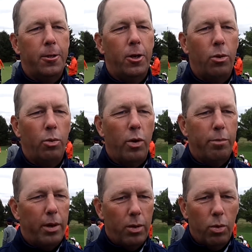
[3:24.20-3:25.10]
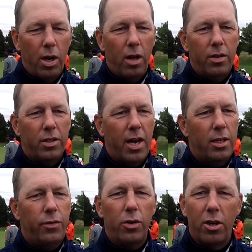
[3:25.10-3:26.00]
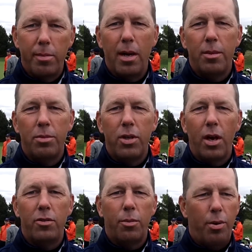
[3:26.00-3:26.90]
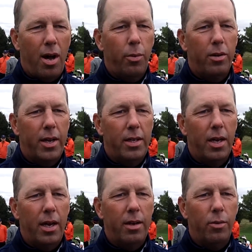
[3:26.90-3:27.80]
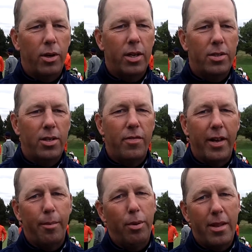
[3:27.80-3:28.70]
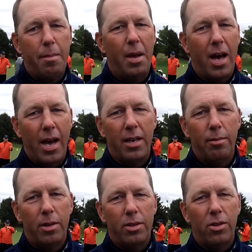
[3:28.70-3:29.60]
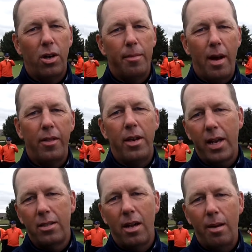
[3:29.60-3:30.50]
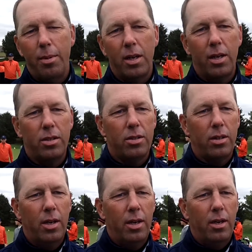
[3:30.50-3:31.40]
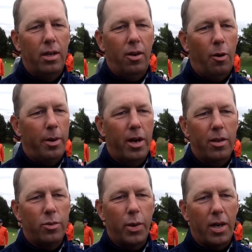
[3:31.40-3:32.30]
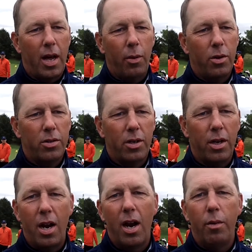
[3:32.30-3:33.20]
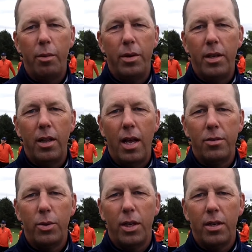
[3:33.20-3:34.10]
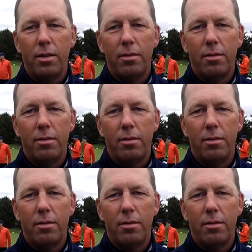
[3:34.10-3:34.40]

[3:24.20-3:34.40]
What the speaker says: you know, we've played well, these guys feel good about themselves, they're proud of what they've done, and we're going to see if they can put that behind them and still come out the next time, because nobody here this week at Isleworth is going to care what we did last week.